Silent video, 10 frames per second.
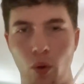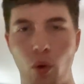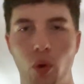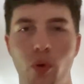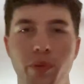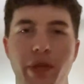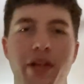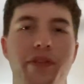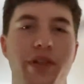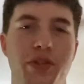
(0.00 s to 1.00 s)
hold
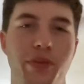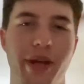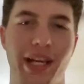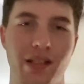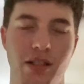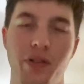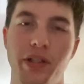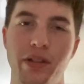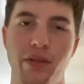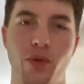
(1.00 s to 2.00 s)
beneficial
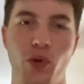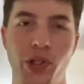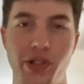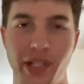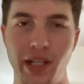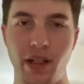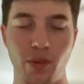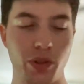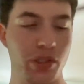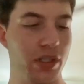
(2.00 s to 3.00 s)
bacteria for your tank,
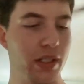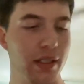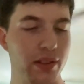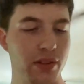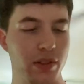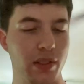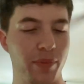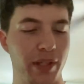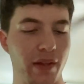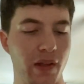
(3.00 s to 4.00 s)
which is
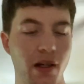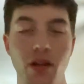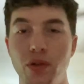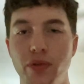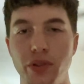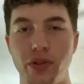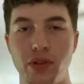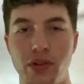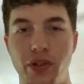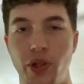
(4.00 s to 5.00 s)
something that other
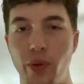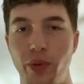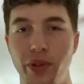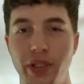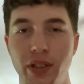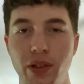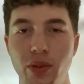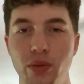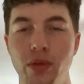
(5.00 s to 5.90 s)
filters don't really do.